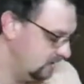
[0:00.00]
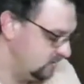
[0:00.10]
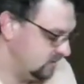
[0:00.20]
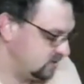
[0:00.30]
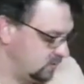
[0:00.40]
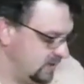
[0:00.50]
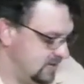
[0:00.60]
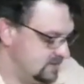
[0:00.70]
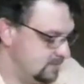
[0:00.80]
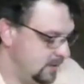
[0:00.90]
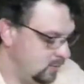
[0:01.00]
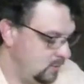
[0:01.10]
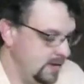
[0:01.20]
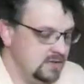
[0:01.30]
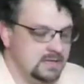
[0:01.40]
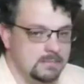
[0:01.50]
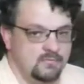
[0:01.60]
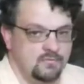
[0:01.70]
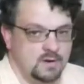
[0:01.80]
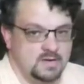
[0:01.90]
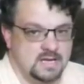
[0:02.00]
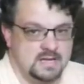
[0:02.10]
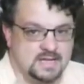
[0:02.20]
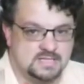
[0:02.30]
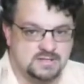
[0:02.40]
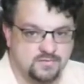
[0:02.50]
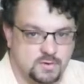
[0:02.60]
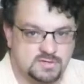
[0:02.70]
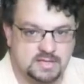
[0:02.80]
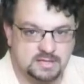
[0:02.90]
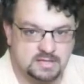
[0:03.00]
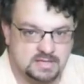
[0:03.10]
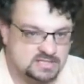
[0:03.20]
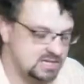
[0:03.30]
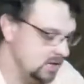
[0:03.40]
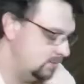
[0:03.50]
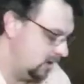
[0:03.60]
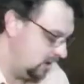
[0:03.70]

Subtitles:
This one has a barrel band up front, and that's the first thing that needs to come